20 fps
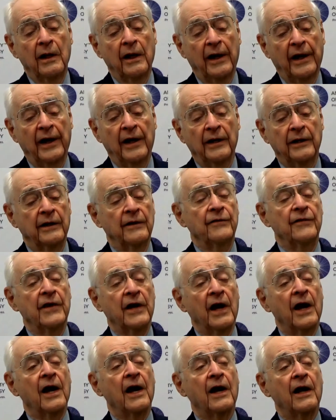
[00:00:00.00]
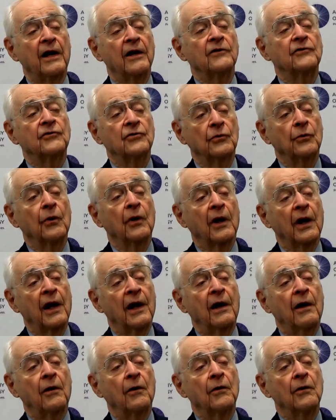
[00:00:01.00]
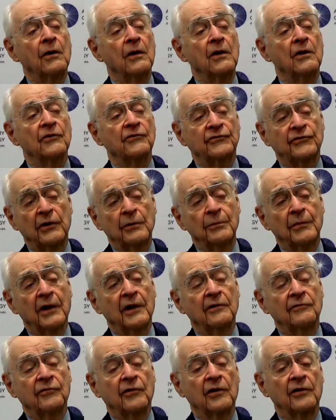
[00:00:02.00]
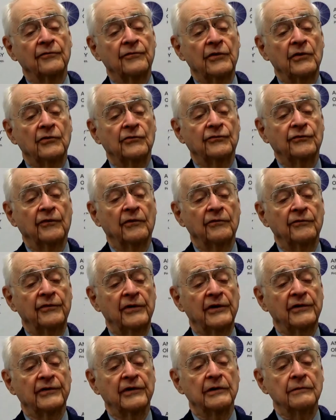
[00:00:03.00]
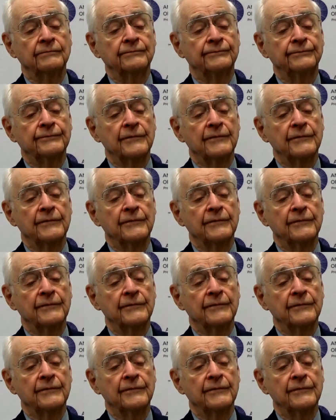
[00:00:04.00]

and in the eye to allow some level of useful vision.